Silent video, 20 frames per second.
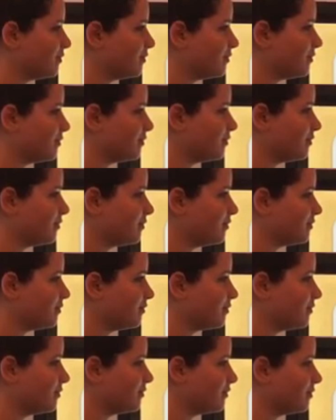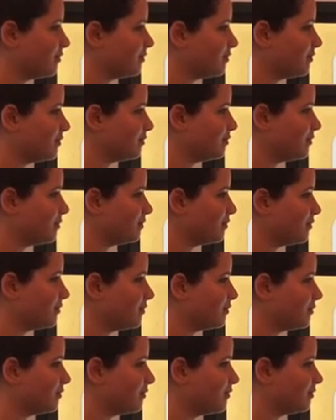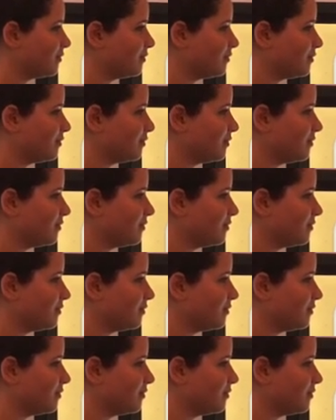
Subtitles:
Nobody speaks.